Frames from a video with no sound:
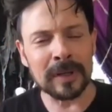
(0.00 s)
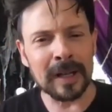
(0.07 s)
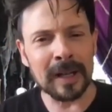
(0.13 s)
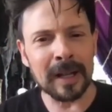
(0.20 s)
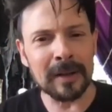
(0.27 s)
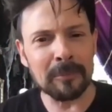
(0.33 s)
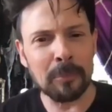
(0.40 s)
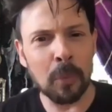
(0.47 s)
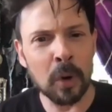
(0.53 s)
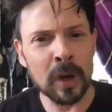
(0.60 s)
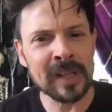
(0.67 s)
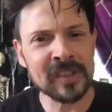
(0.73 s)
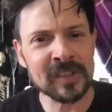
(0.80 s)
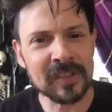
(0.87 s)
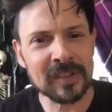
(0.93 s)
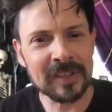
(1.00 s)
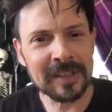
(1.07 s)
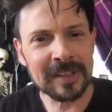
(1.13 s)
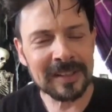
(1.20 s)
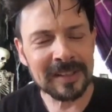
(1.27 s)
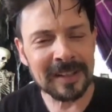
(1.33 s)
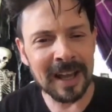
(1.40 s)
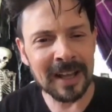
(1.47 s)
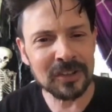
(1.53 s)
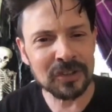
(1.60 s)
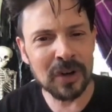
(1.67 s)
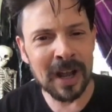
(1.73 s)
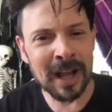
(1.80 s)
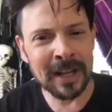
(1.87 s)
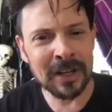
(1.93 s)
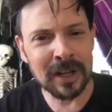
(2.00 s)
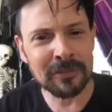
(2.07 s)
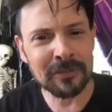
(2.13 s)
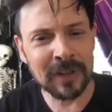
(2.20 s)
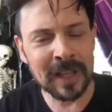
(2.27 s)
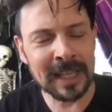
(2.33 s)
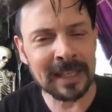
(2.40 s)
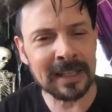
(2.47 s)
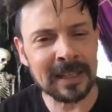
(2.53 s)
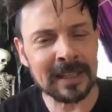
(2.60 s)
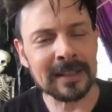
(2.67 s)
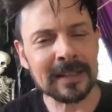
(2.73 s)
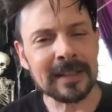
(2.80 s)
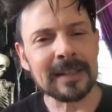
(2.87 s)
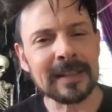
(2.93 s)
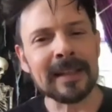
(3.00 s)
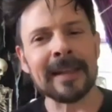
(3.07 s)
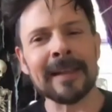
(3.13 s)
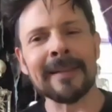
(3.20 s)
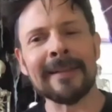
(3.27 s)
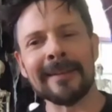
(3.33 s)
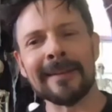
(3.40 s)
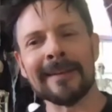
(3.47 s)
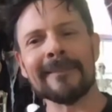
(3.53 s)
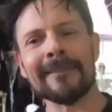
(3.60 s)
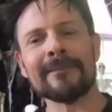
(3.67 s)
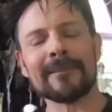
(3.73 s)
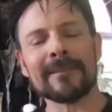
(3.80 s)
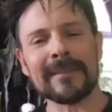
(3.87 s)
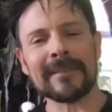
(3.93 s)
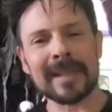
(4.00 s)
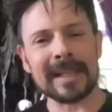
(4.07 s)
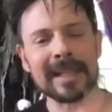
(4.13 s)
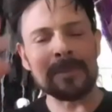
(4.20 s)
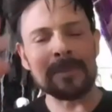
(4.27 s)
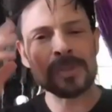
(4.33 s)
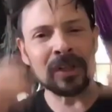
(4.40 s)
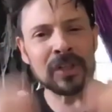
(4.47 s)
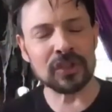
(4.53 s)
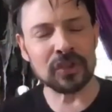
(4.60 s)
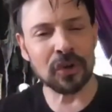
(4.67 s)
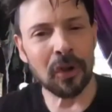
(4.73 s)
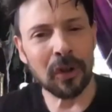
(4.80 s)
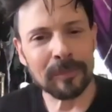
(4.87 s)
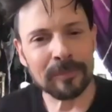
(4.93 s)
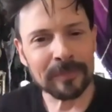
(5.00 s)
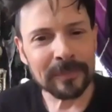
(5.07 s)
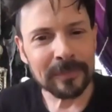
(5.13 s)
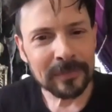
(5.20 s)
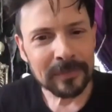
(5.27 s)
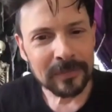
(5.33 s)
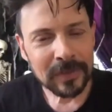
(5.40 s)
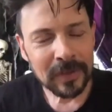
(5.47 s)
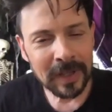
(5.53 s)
moist, not dry, not flaky, and it keeps it in control. So yeah,